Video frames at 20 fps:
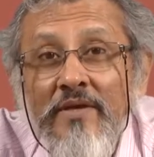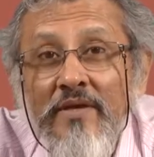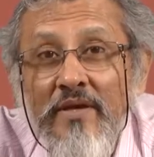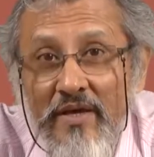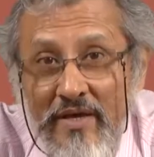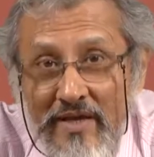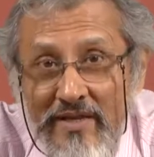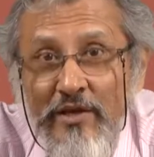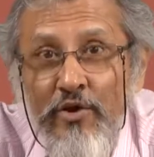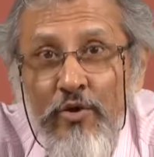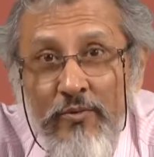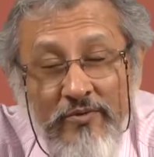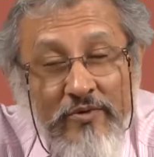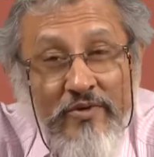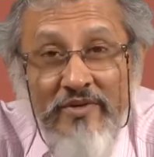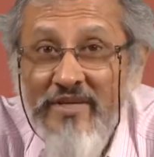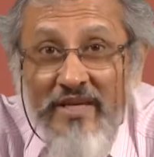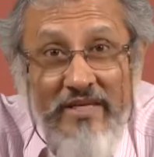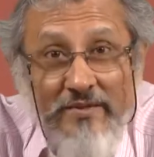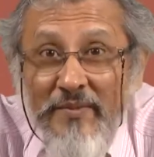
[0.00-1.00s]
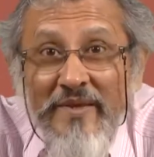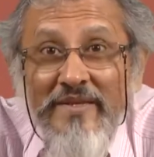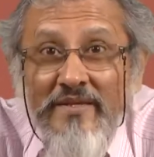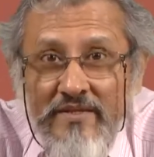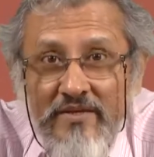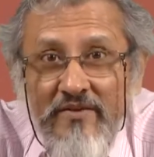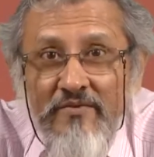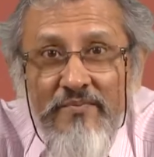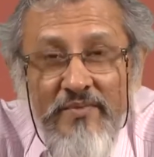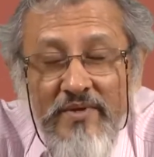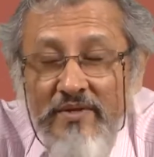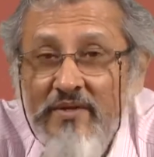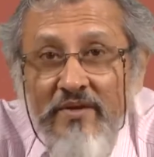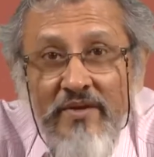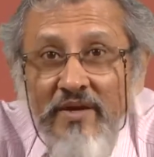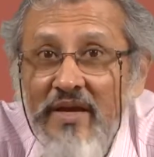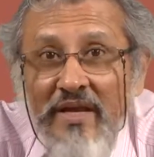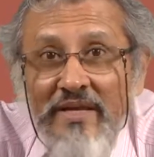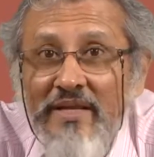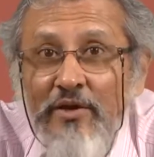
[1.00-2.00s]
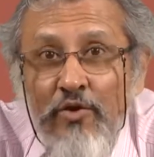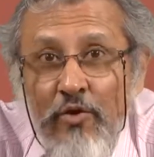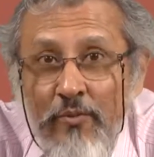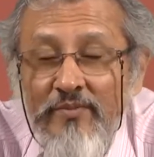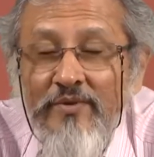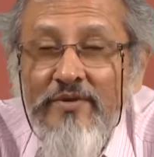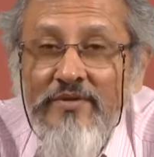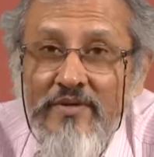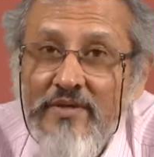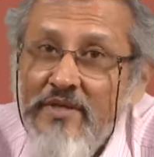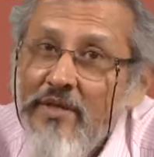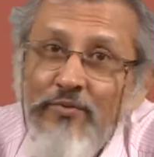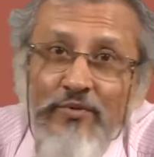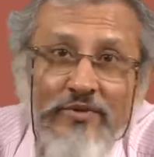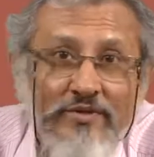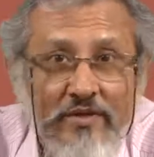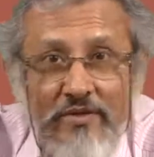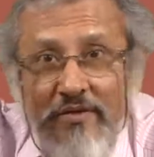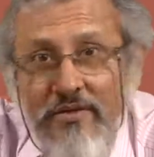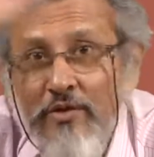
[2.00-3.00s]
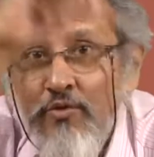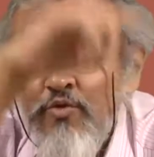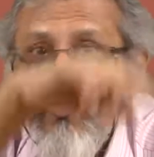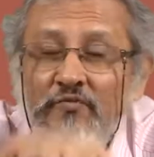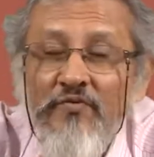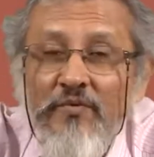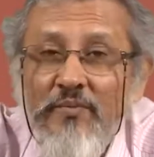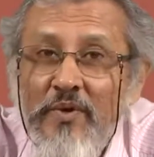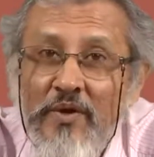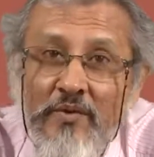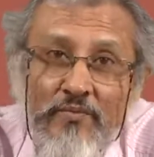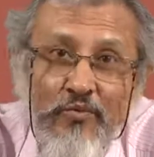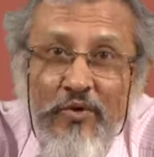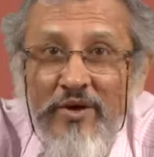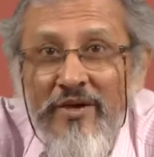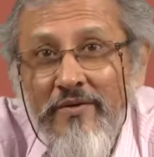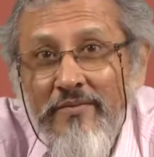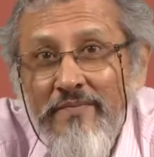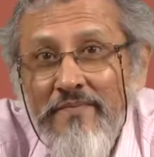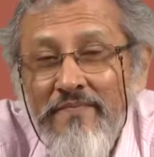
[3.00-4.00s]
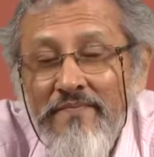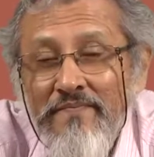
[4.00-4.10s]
A helicopter is expensive, but there are helicopters and they will certainly go over barbed wire.